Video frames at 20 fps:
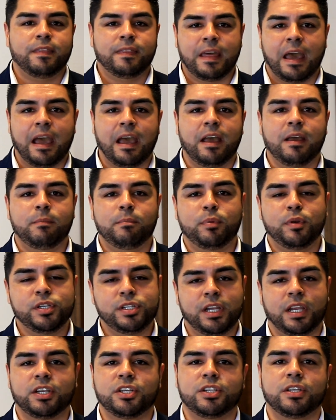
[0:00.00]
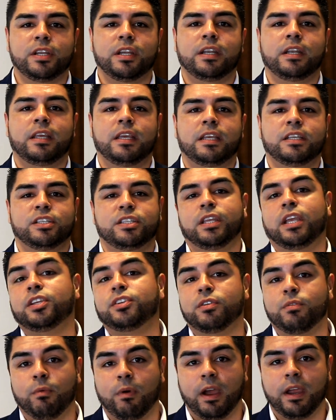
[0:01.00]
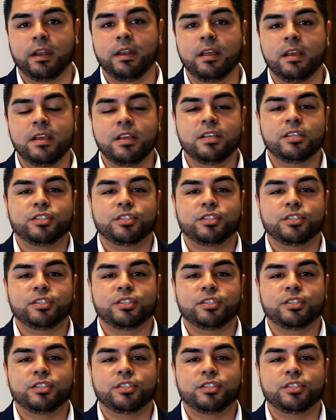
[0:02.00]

that projection is nationwide,